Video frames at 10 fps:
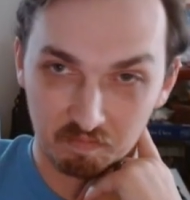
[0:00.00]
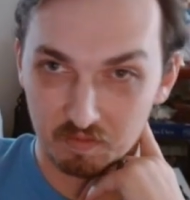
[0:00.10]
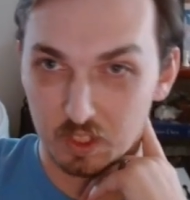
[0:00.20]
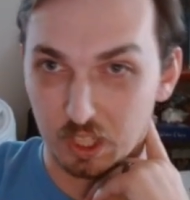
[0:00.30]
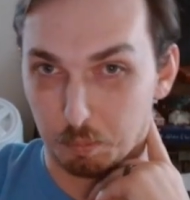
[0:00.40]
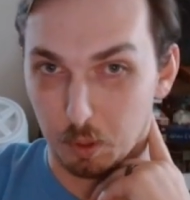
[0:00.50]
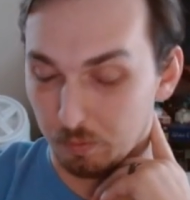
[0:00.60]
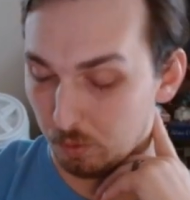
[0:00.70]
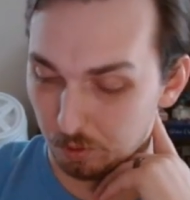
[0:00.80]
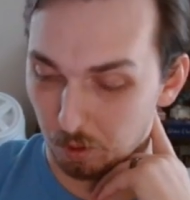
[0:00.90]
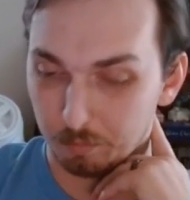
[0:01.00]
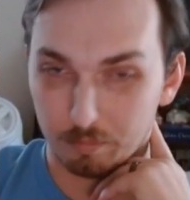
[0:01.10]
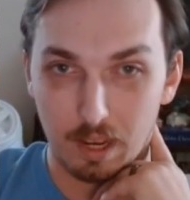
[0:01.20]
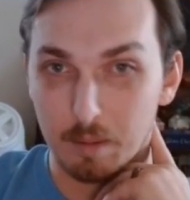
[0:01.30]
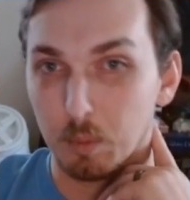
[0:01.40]
6 moves or so,
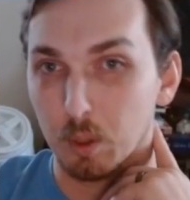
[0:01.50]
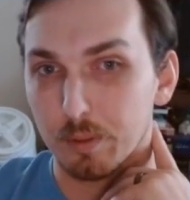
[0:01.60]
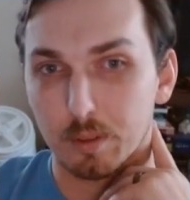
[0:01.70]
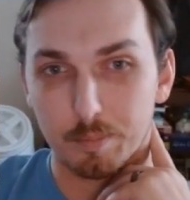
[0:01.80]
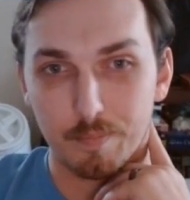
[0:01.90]
8 moves.